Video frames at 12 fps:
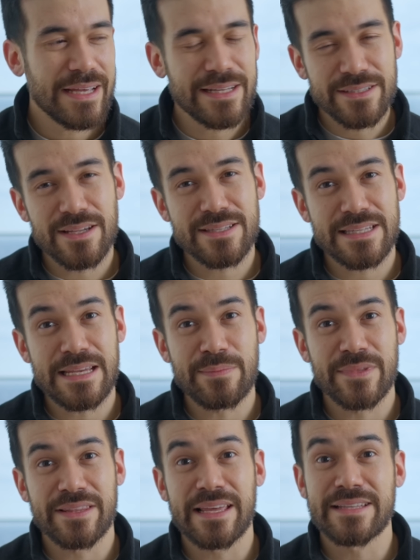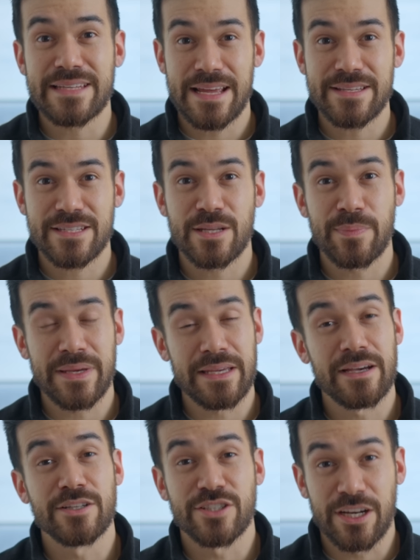it does seem that there tends to be
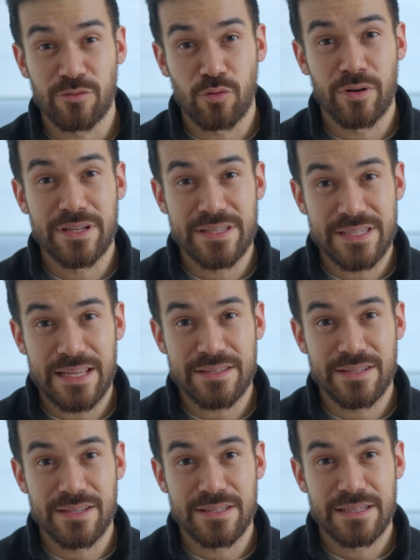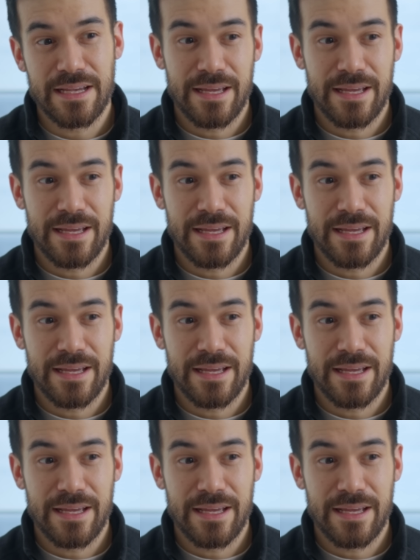a general consensus,